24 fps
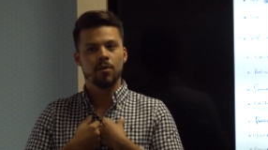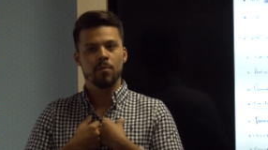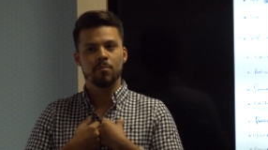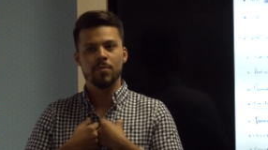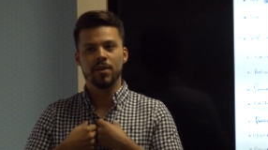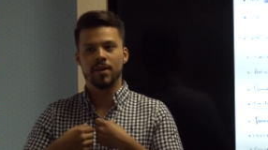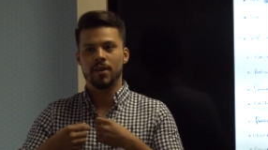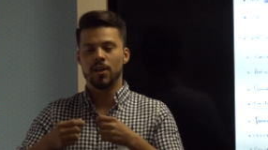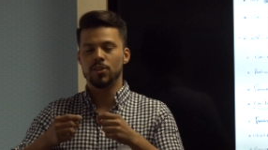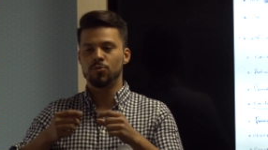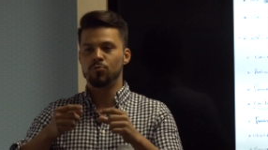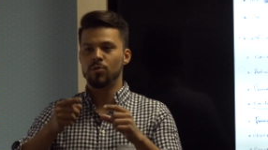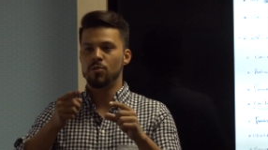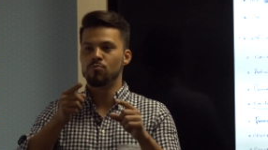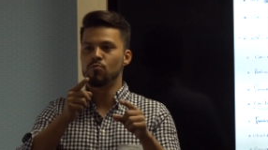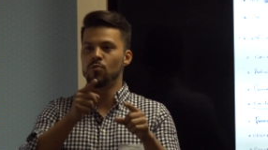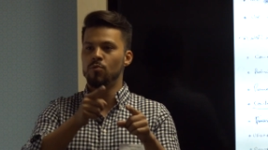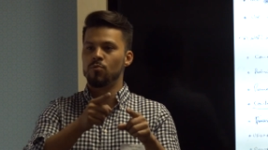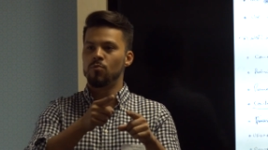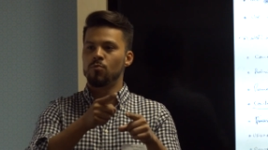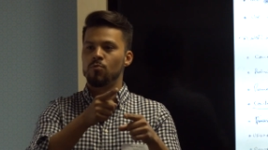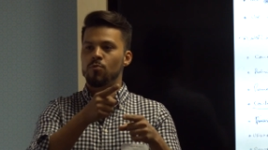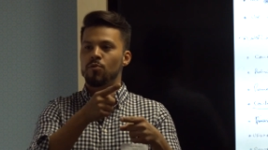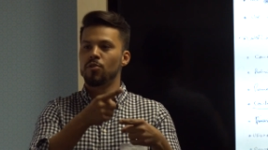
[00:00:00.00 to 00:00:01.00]
because we
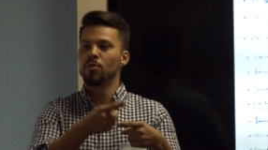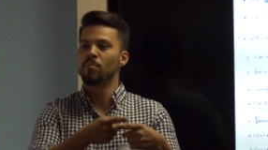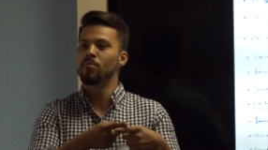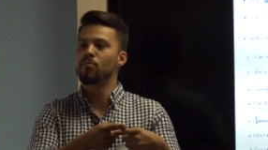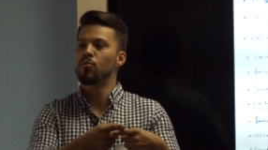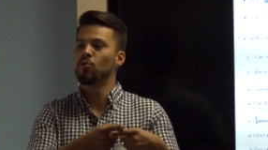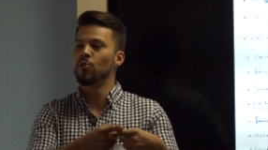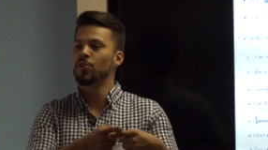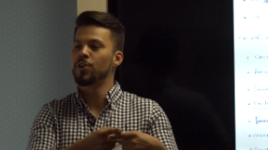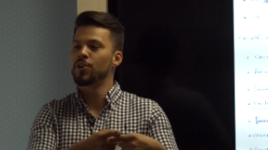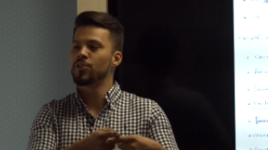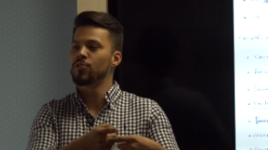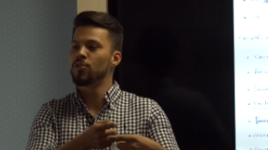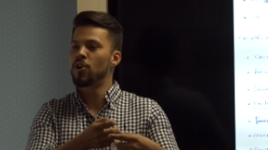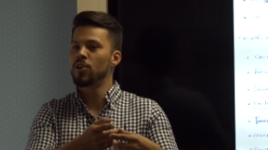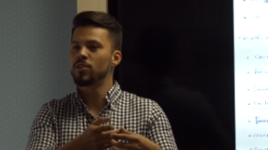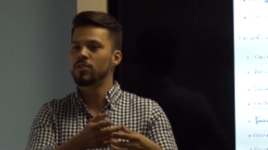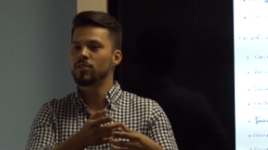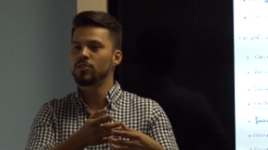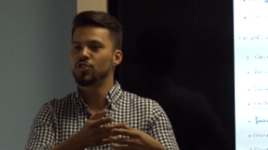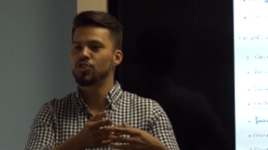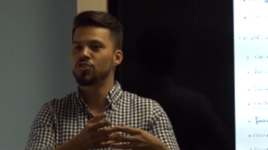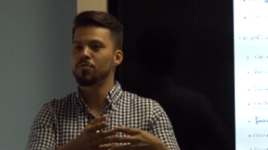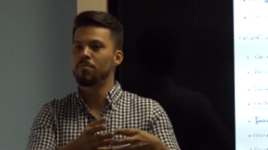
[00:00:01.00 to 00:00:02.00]
were born
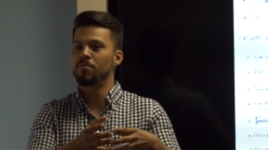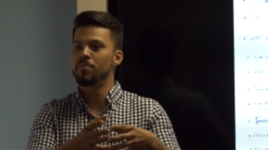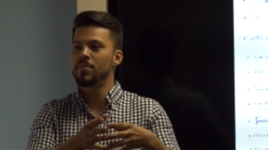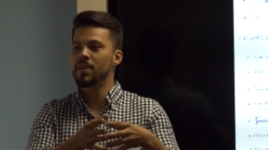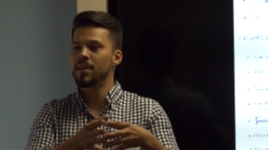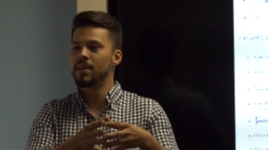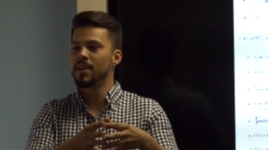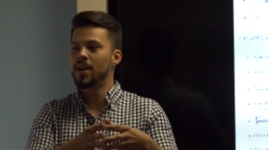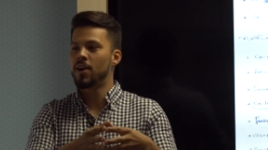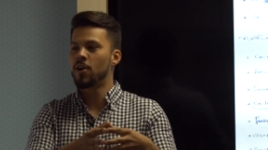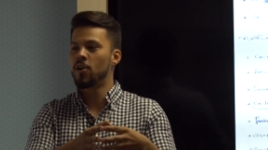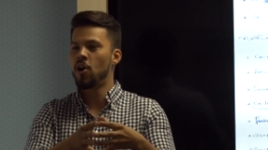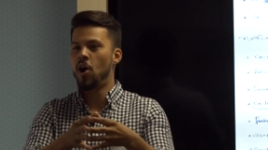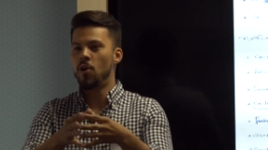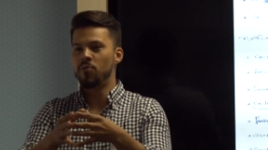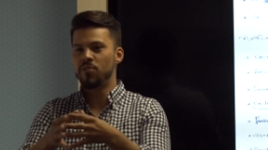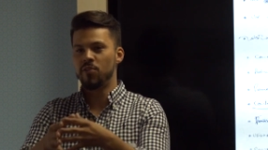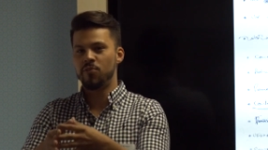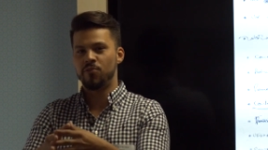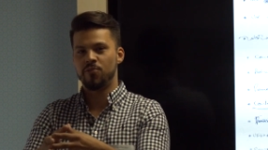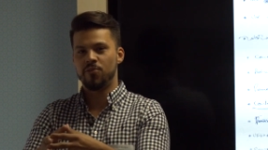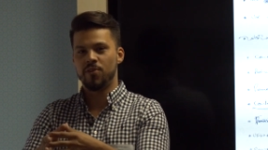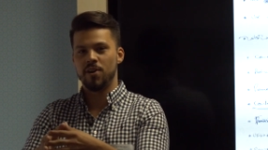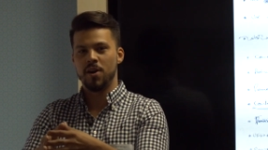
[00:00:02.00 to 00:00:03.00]
not to be a
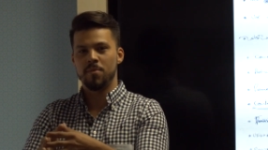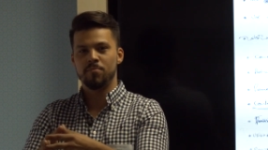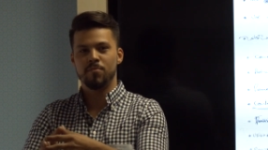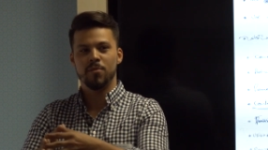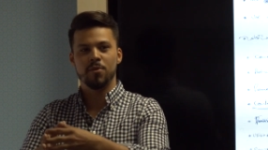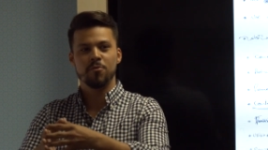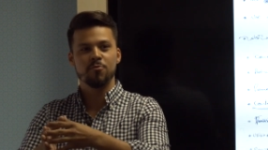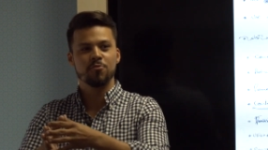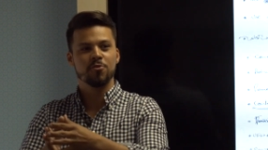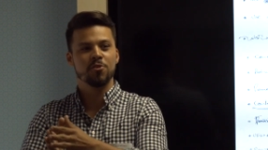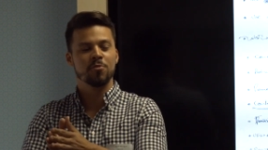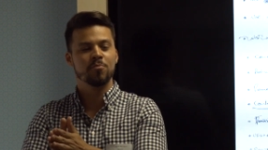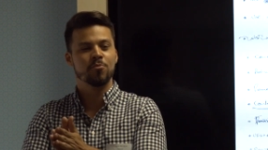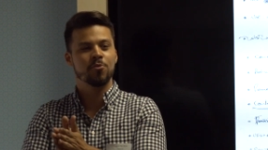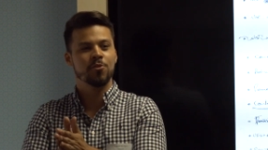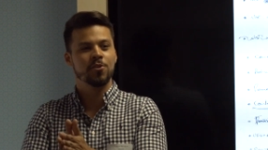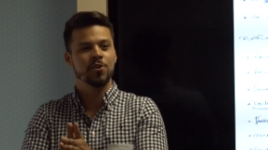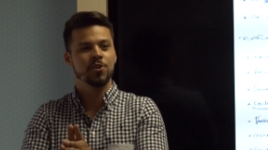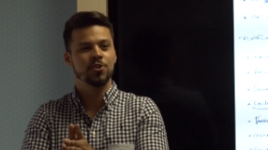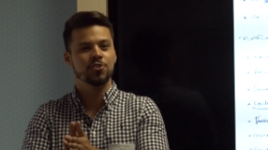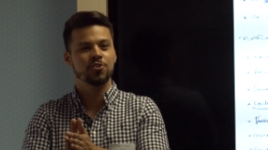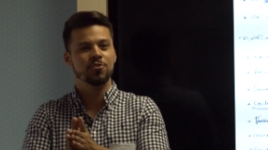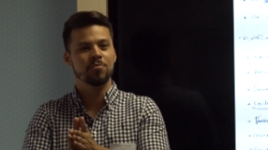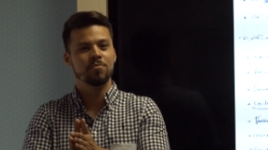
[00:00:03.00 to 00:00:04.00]
coffee farm, but we were
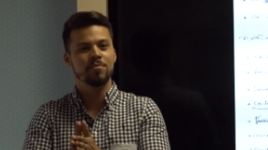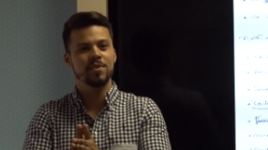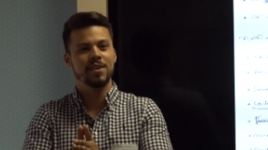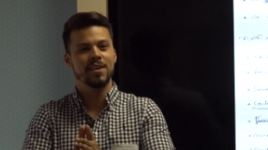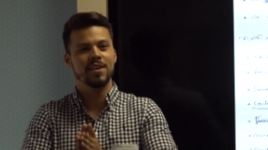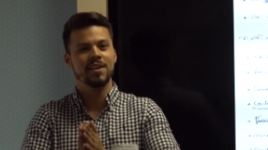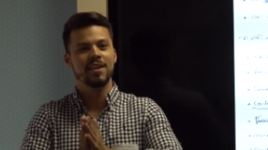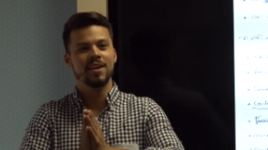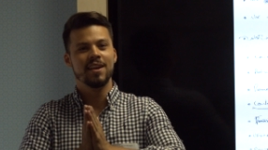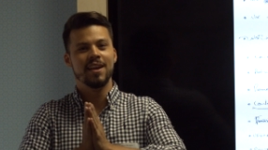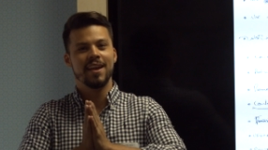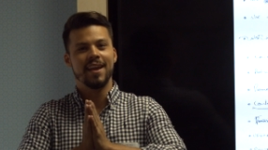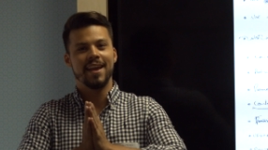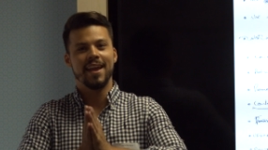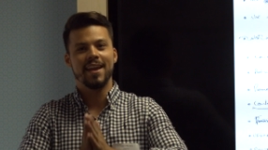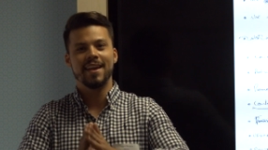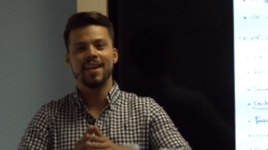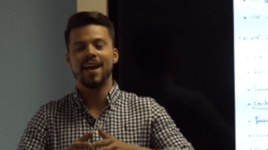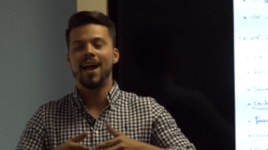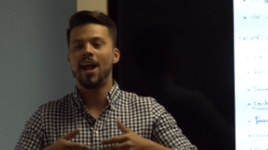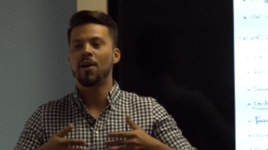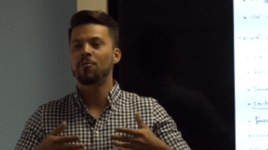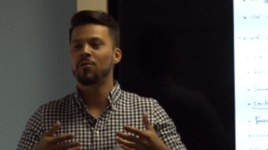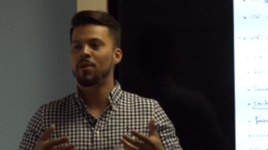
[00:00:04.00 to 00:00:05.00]
born to be
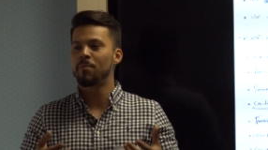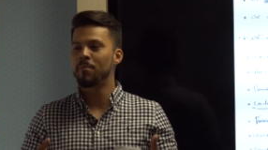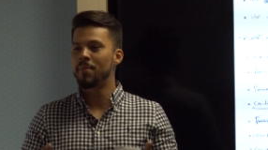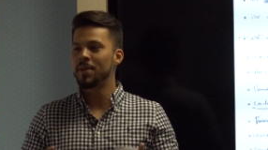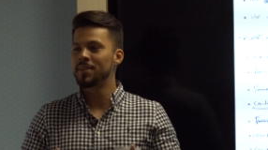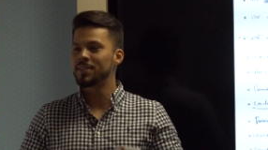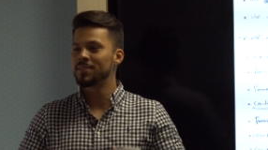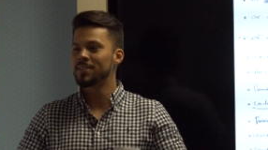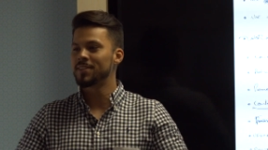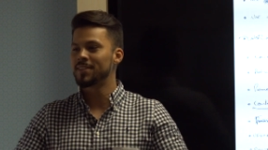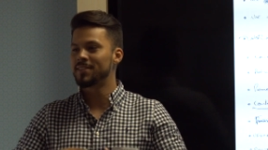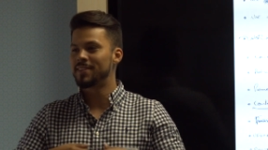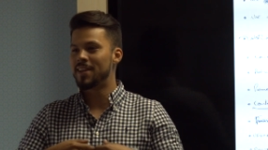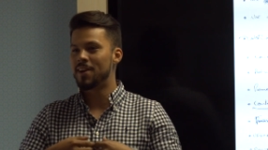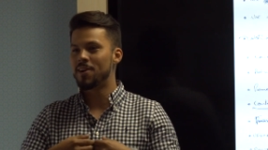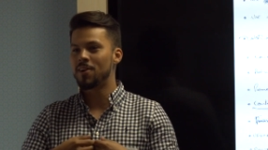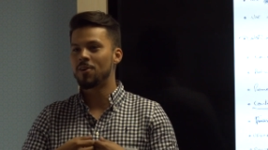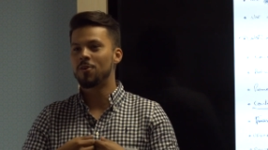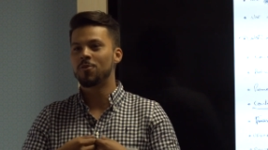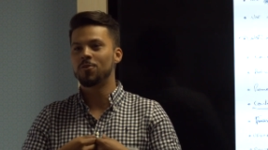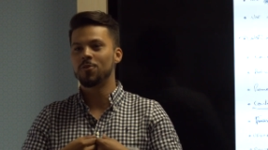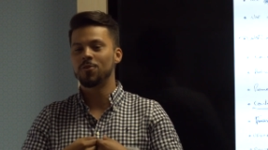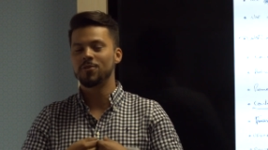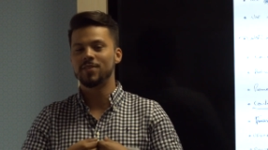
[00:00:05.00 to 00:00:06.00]
a agribusiness
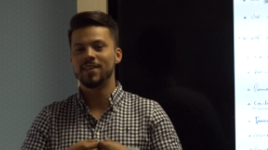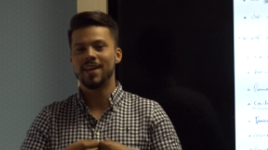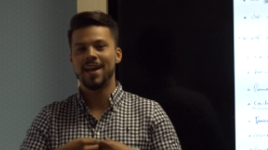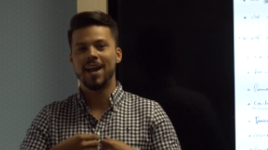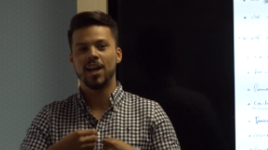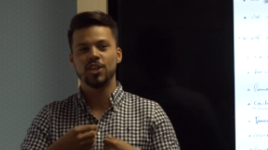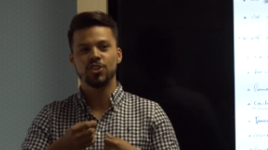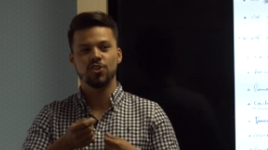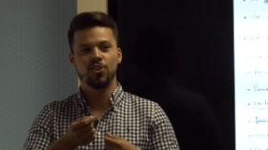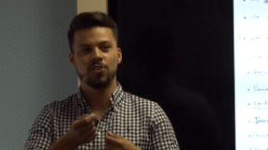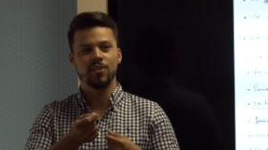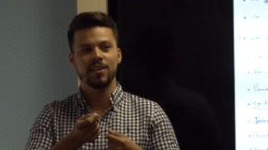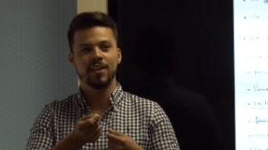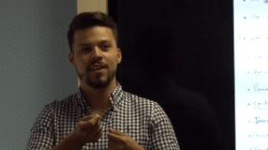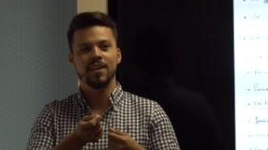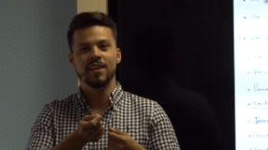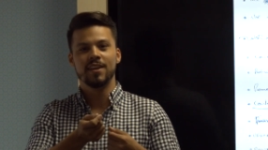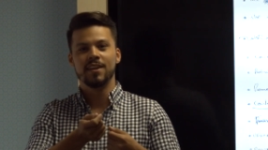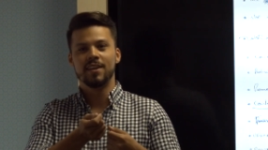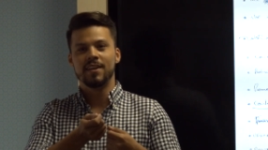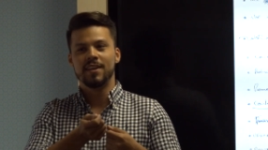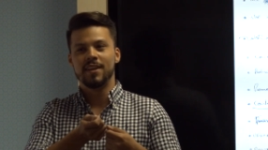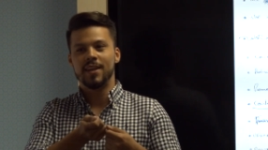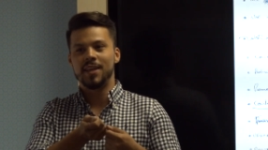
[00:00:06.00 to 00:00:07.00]
that could actually
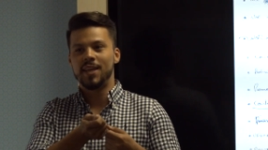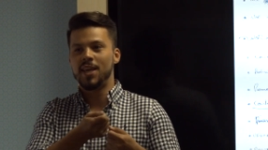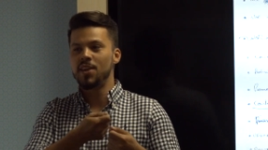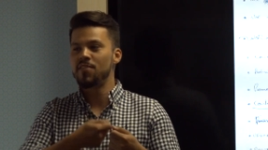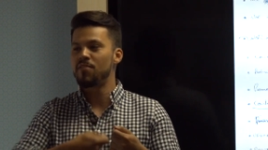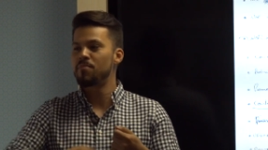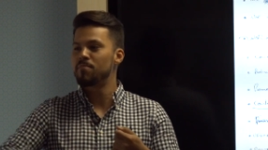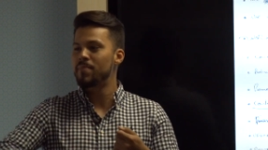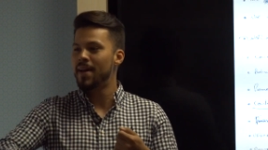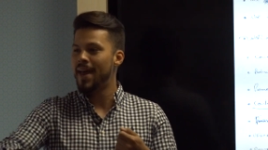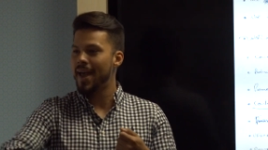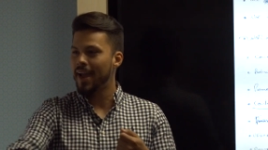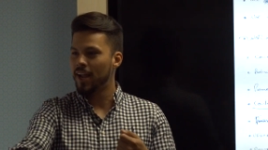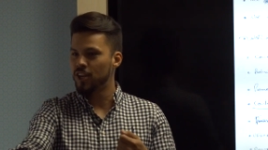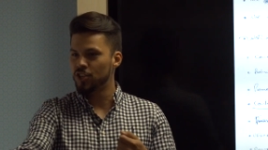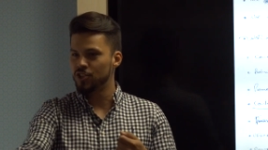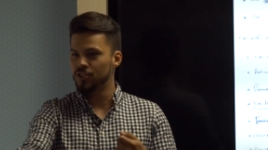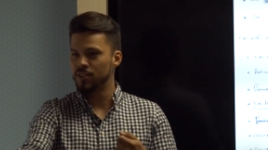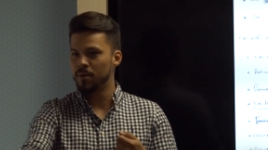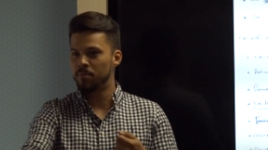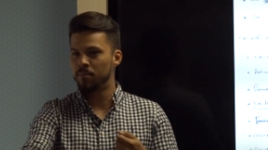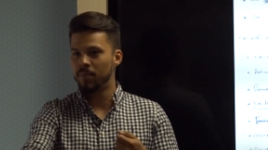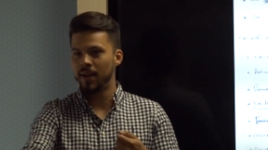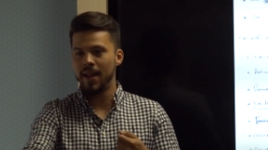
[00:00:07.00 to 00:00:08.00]
give back
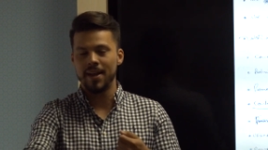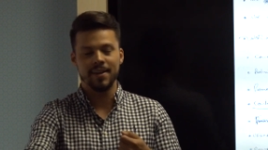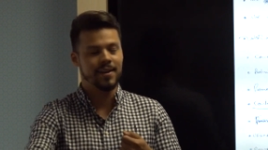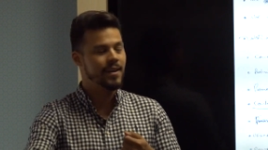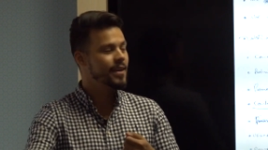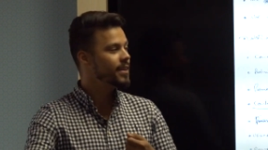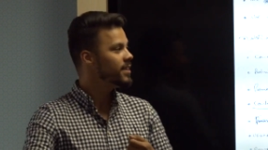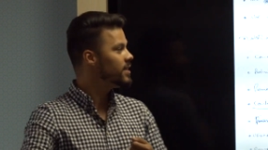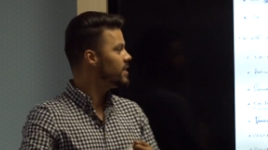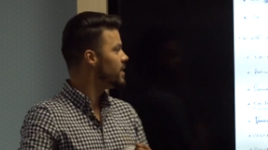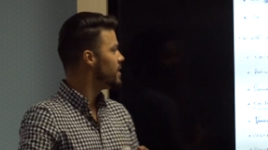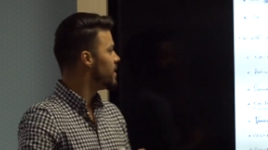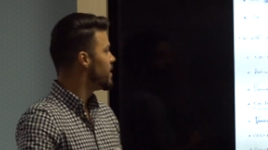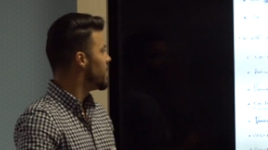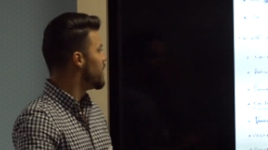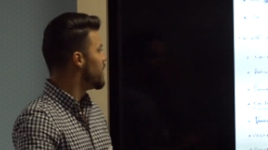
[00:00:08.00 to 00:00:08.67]
to the planet,